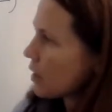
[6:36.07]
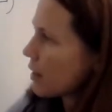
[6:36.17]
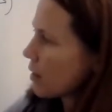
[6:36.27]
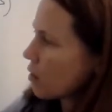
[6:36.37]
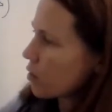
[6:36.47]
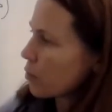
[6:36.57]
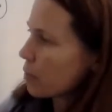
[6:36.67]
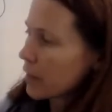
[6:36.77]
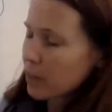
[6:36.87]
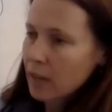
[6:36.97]
Now, you
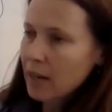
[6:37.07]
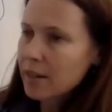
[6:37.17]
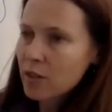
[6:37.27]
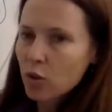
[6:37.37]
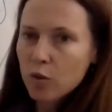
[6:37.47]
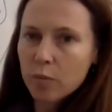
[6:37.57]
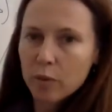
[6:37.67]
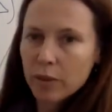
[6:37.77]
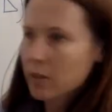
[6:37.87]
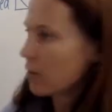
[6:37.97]
pick any two
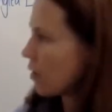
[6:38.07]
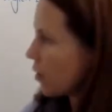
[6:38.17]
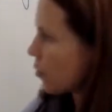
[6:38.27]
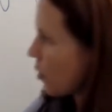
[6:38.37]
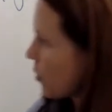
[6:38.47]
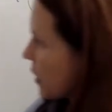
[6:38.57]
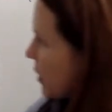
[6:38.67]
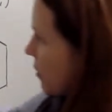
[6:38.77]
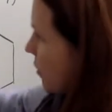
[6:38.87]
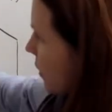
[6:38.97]
points on the property,
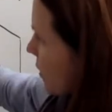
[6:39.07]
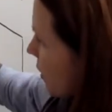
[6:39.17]
let's say